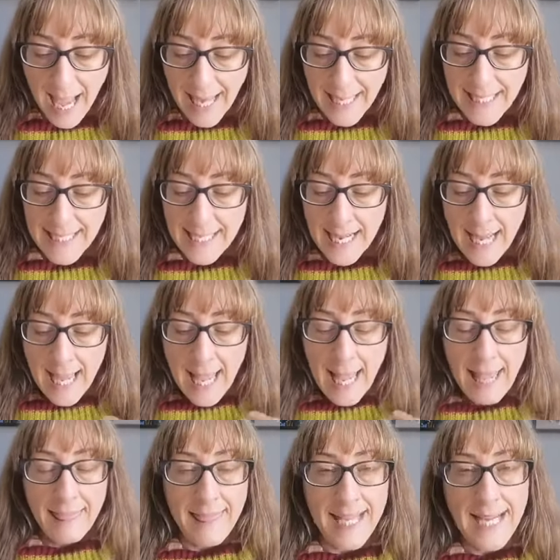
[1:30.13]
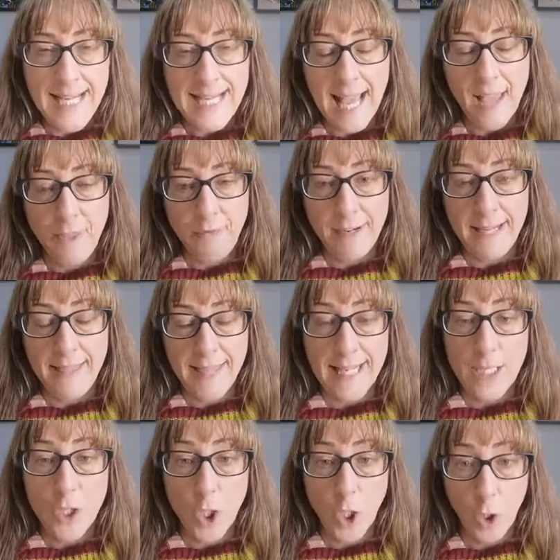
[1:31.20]
And these are three
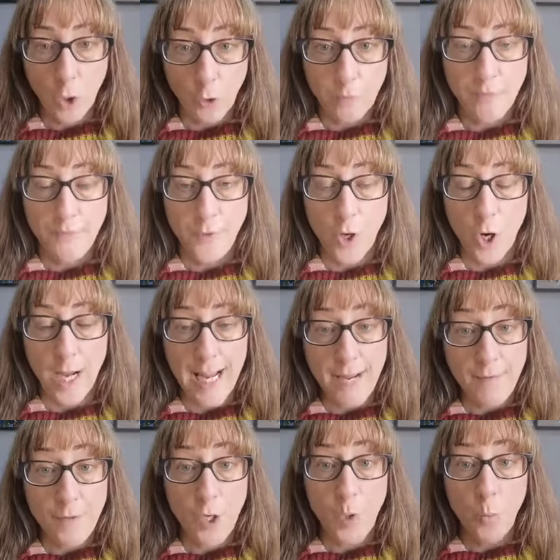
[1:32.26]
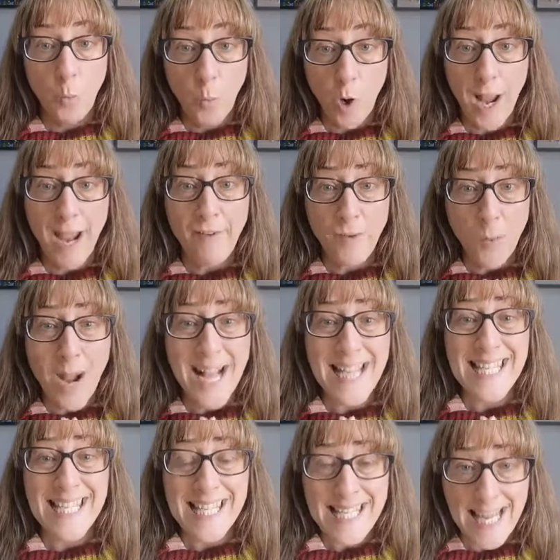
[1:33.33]
things to look for if you what if you
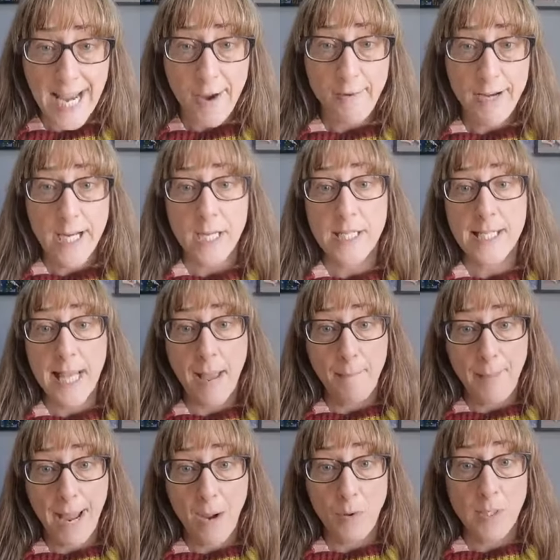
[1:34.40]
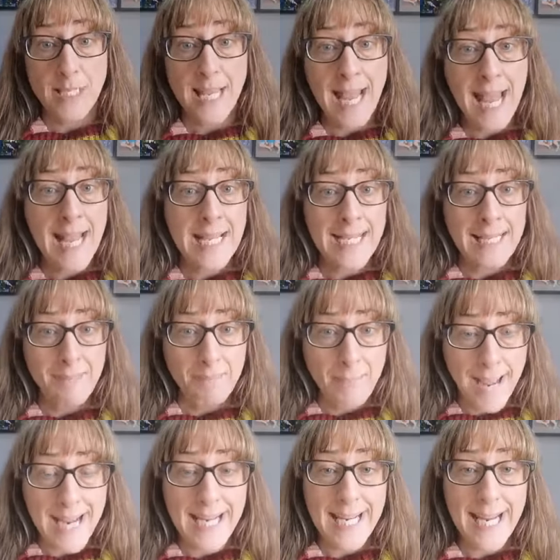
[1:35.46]
are serious about
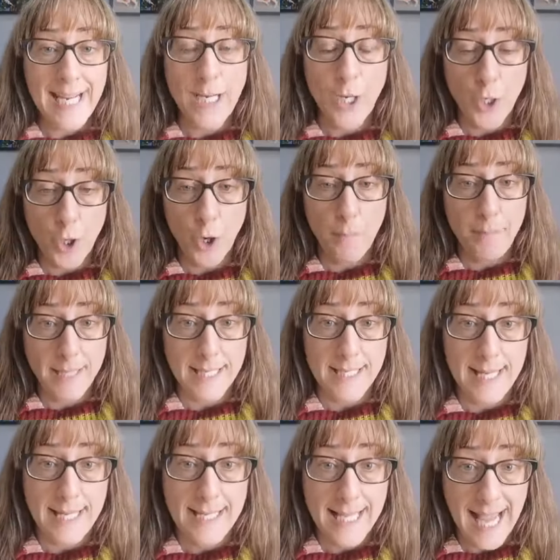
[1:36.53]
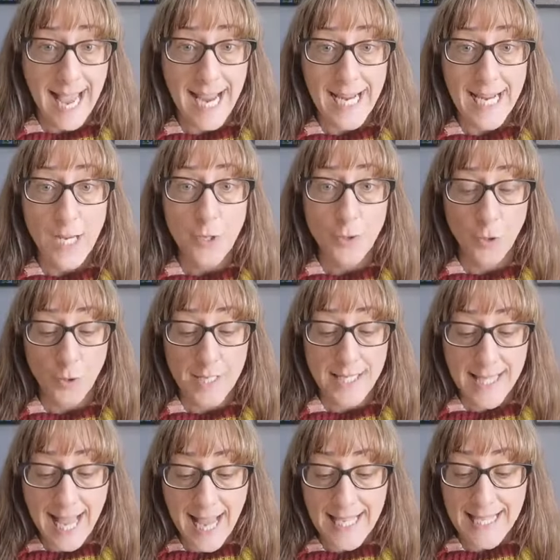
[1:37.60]
making your business a
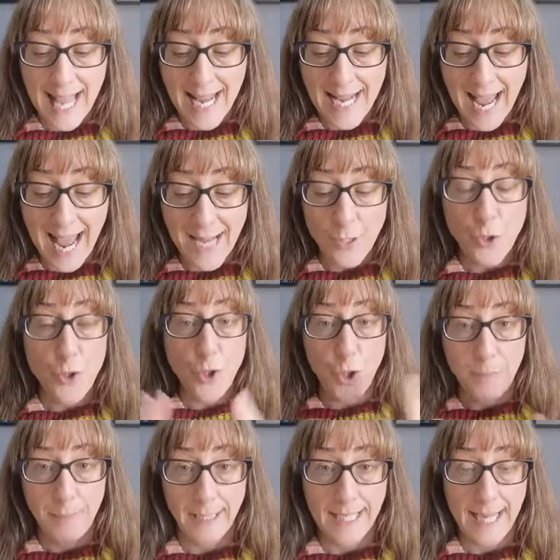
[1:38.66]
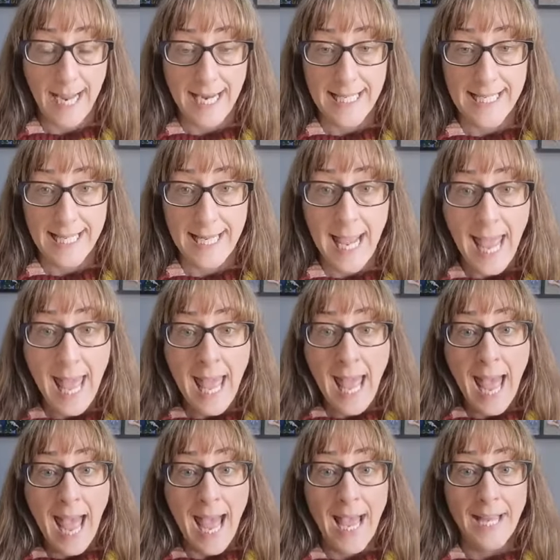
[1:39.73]
success and, and duplicating
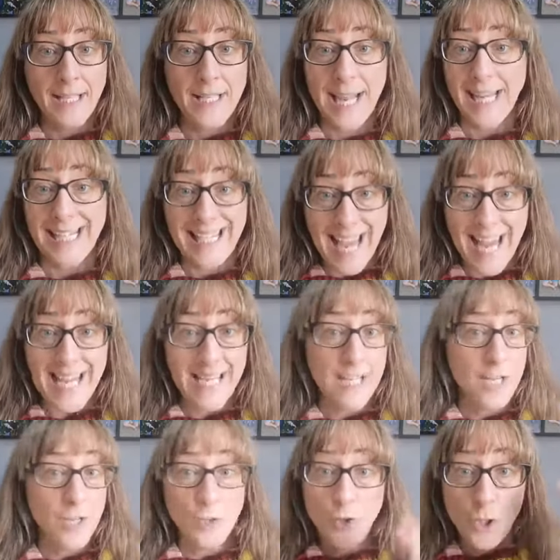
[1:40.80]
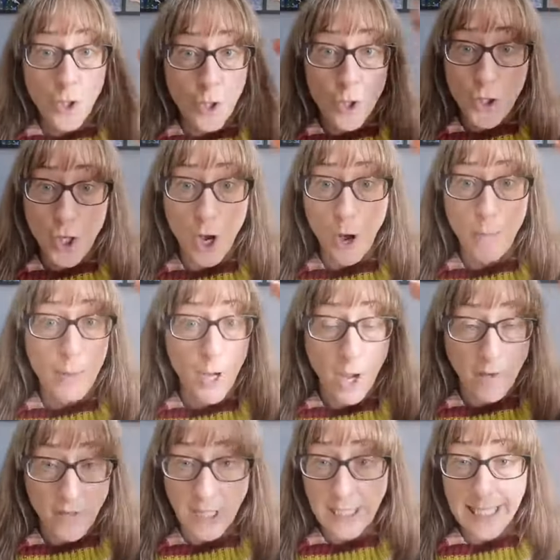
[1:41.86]
and getting to the
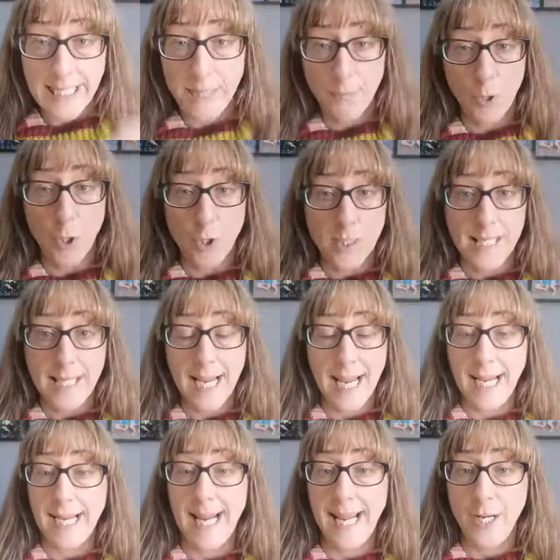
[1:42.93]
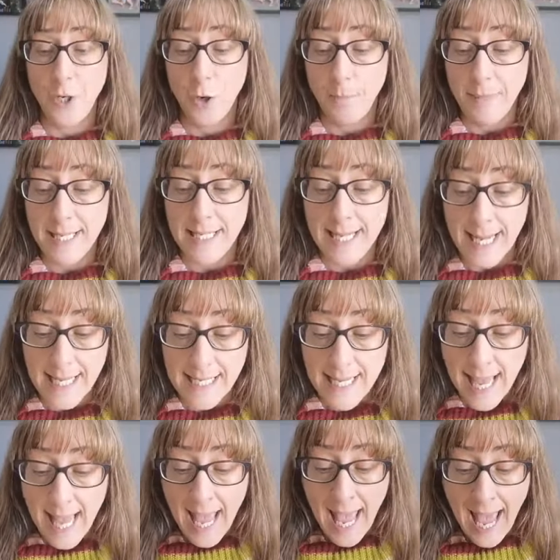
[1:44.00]
top of the leaderboards in, in your
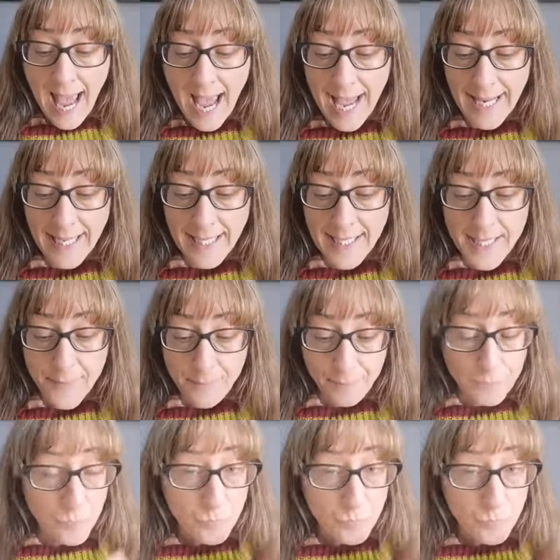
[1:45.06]
business. And